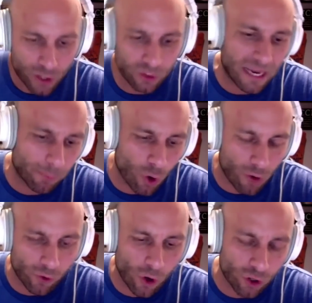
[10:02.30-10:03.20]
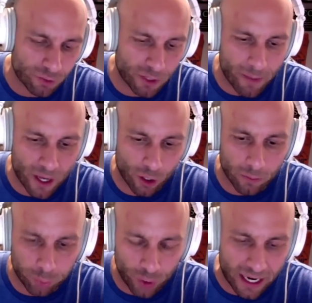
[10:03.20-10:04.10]
Gleyber overall should be the better
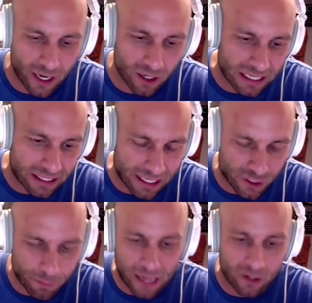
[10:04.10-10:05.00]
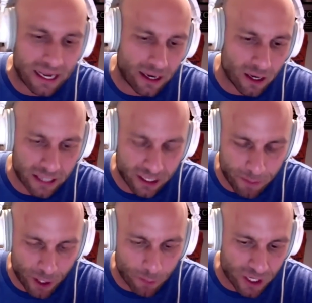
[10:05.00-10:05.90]
player, and against better hit, against
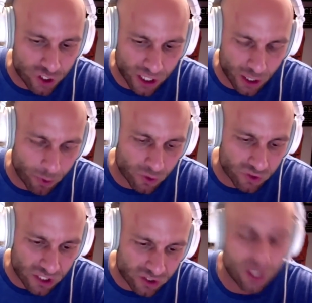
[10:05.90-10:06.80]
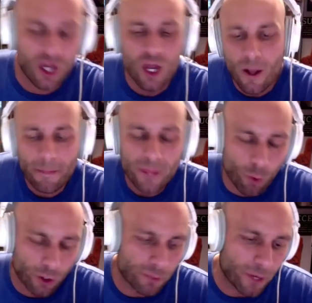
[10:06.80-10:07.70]
better pitching in the postseason, you
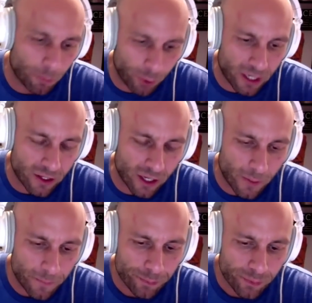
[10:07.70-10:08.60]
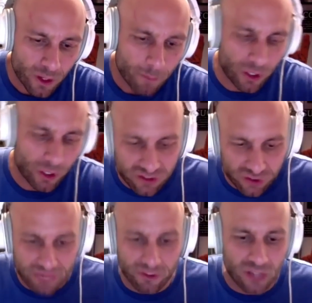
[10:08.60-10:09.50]
want the better player there. But let's
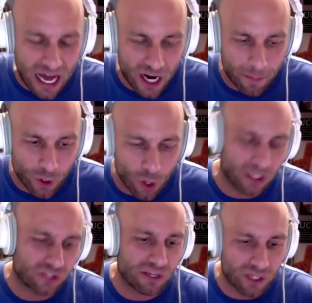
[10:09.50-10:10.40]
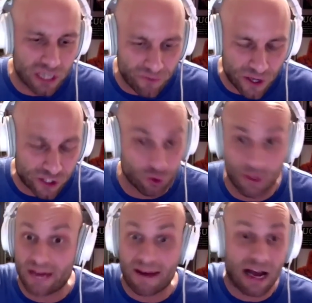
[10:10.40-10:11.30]
leave the lineup alone. Let's leave the defense alone.
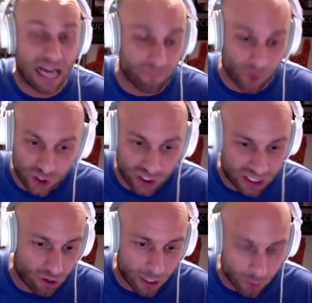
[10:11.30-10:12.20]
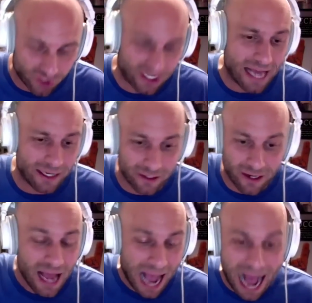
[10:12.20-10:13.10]
They now got versatility with Stanton
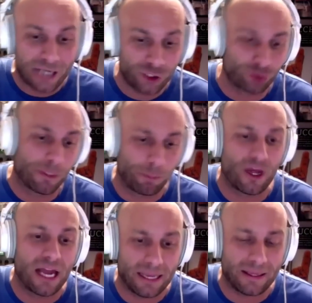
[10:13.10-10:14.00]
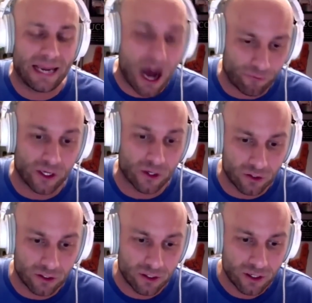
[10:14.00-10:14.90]
actually playing the
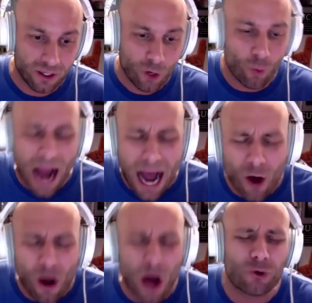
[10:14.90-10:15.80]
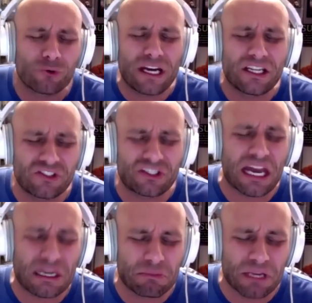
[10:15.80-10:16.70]
outfield. Wow, how great has
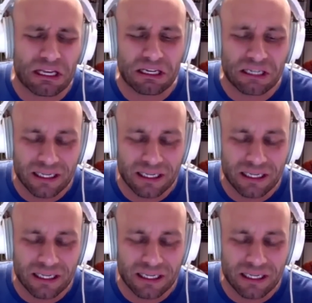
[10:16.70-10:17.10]
Stanton been?